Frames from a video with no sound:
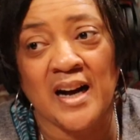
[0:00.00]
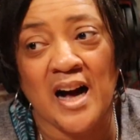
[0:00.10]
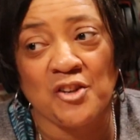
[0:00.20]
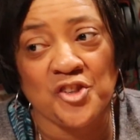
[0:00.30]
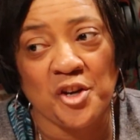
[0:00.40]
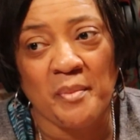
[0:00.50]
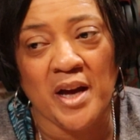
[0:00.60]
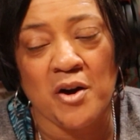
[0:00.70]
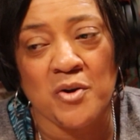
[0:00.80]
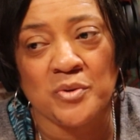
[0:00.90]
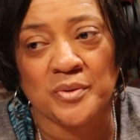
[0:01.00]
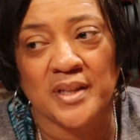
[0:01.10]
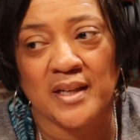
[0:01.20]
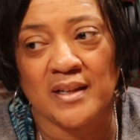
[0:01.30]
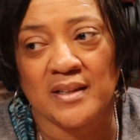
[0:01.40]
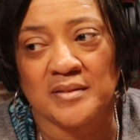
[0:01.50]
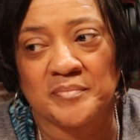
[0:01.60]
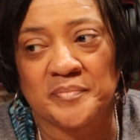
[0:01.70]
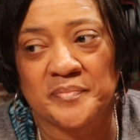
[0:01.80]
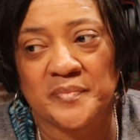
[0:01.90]
I'll share my own
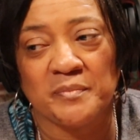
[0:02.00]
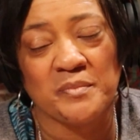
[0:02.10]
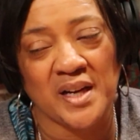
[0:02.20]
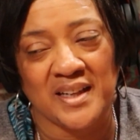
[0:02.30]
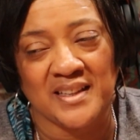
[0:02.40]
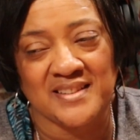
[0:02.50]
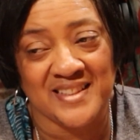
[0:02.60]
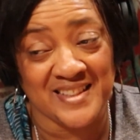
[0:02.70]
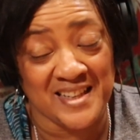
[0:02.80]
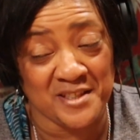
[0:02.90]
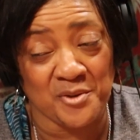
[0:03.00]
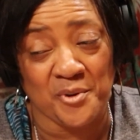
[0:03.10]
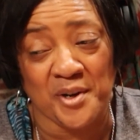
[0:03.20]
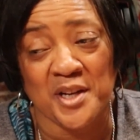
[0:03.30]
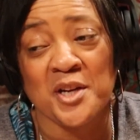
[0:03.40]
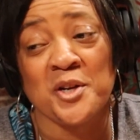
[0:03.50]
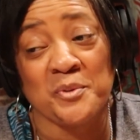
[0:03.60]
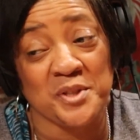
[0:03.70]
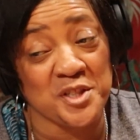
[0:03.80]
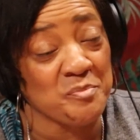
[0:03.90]
success story,
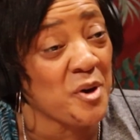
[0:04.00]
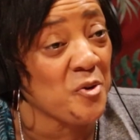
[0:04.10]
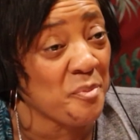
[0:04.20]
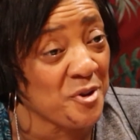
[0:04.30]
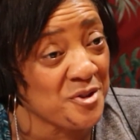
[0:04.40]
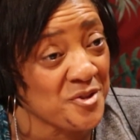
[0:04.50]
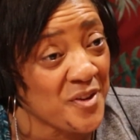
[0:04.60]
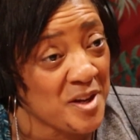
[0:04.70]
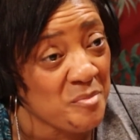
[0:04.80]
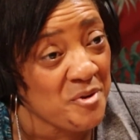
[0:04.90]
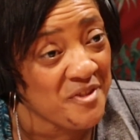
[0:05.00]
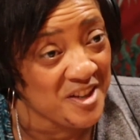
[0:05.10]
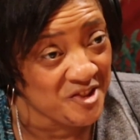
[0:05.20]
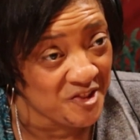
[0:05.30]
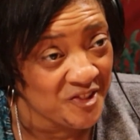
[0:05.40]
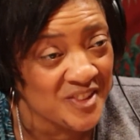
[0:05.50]
which is both personal and professional.